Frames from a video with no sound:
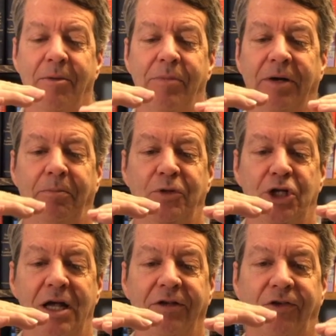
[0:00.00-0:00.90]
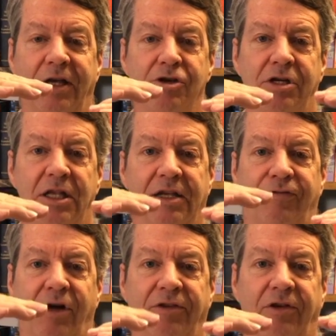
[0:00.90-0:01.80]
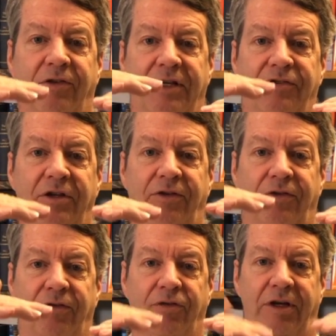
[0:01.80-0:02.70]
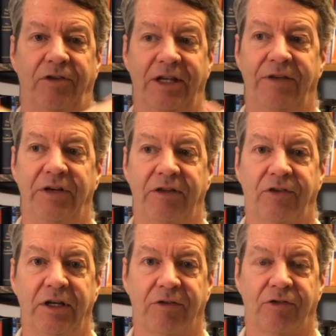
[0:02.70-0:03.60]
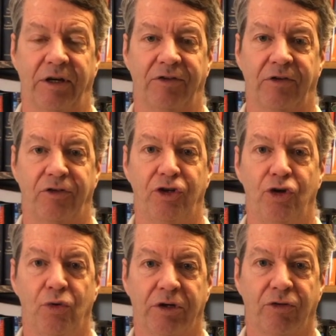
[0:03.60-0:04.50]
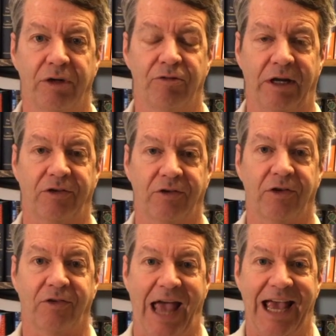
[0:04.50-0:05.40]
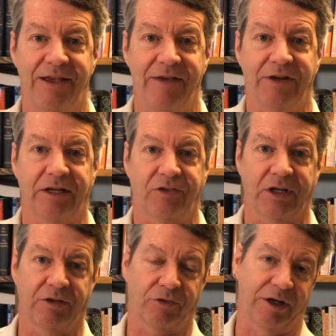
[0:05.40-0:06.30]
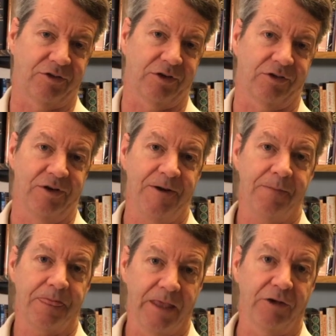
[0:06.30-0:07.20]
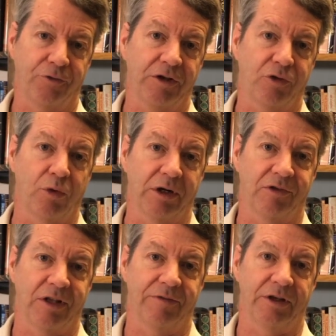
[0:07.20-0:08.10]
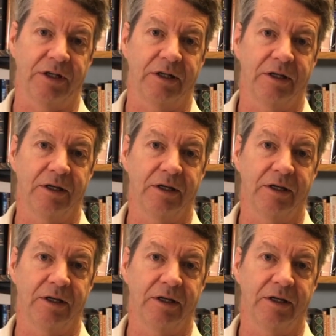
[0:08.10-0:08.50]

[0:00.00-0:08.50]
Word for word: But John said you can live righteous like Jesus is righteous, even as he is righteous. You are doing righteousness eh, even as he is righteous. That's victorious living.